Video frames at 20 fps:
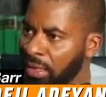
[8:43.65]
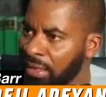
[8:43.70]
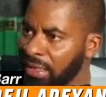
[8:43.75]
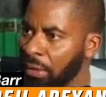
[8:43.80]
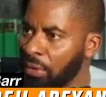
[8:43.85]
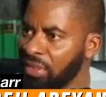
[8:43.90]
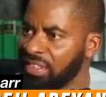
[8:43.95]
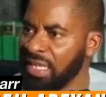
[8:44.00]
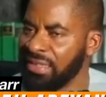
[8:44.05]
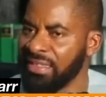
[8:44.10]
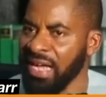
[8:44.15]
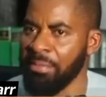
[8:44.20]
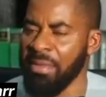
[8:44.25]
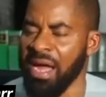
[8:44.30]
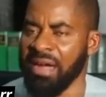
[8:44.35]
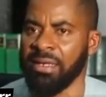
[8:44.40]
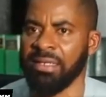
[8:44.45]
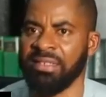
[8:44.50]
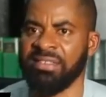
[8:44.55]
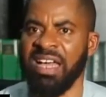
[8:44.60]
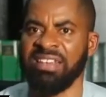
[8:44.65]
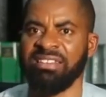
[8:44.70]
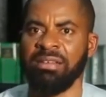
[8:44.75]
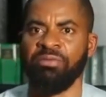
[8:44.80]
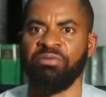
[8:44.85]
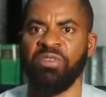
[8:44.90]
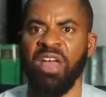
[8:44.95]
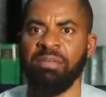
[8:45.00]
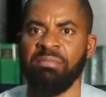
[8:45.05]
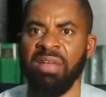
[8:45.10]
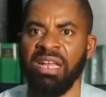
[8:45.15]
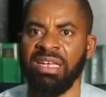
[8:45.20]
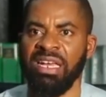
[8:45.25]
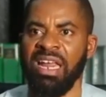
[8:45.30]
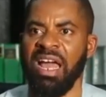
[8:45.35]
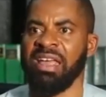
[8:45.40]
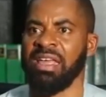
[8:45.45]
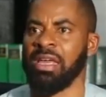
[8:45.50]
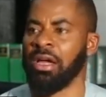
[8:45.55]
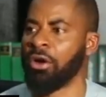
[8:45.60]
There was a time I criticized him vehemently
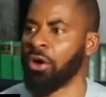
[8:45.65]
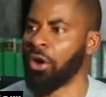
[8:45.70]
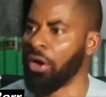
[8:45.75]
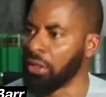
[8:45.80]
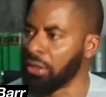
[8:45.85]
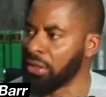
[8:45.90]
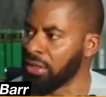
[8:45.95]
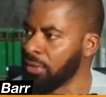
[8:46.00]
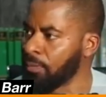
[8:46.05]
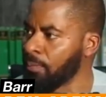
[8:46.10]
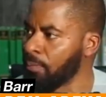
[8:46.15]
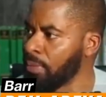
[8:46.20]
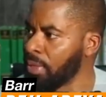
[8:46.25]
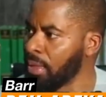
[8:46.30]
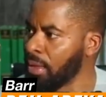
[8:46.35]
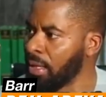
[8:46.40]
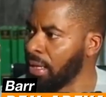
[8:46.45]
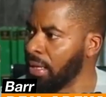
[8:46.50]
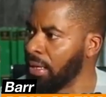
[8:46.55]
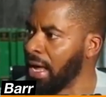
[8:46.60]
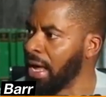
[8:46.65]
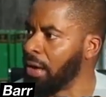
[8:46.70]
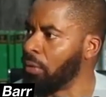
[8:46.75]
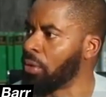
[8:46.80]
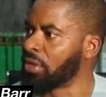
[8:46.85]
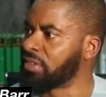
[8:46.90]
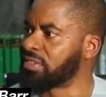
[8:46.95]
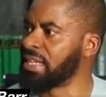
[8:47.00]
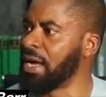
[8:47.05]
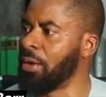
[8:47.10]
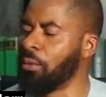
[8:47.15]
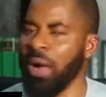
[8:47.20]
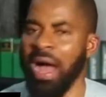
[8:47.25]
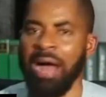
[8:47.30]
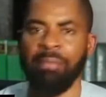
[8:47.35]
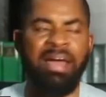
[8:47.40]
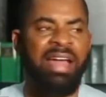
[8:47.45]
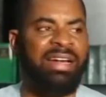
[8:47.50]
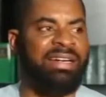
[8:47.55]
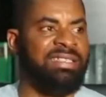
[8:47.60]
and he called and was saying, why
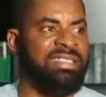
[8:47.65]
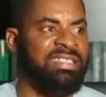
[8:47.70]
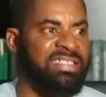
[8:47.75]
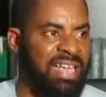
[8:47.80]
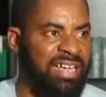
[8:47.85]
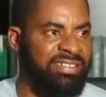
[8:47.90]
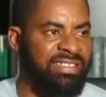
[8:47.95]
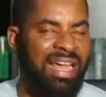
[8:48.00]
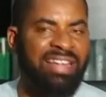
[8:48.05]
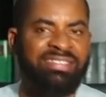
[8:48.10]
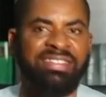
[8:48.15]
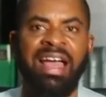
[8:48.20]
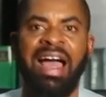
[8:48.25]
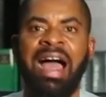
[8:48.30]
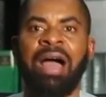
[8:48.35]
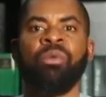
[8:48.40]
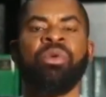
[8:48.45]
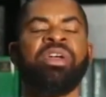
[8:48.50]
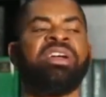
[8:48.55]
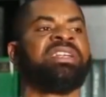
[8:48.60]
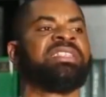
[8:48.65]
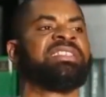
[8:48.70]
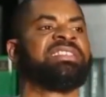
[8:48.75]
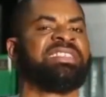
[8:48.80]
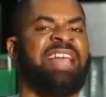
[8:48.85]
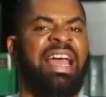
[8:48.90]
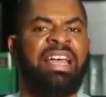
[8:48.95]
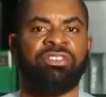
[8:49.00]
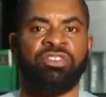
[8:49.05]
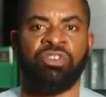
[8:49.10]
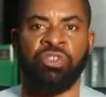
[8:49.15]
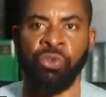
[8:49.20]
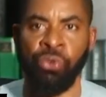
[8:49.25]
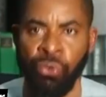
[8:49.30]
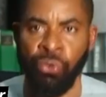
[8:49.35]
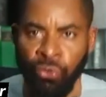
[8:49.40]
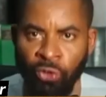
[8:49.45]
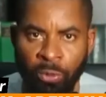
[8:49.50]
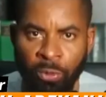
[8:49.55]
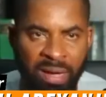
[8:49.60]
am I criticizing? I said, I will criticize
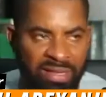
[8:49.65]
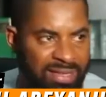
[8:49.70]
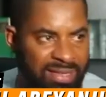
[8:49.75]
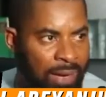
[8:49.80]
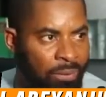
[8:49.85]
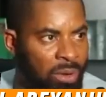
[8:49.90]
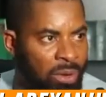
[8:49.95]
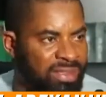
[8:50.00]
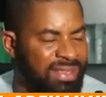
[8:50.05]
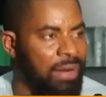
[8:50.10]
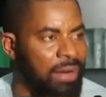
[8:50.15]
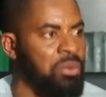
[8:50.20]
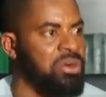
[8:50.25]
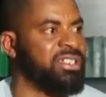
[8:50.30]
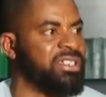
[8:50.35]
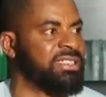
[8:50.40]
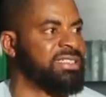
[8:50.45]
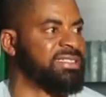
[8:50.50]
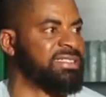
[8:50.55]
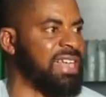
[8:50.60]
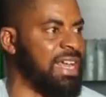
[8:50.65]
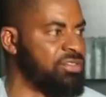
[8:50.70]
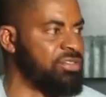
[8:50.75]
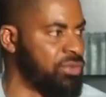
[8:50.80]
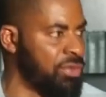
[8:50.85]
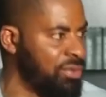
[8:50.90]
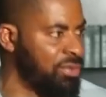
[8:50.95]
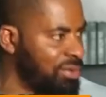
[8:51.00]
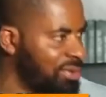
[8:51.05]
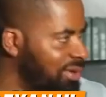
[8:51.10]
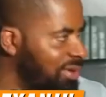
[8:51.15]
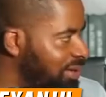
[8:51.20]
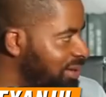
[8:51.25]
you. No matter what, I will criticize you.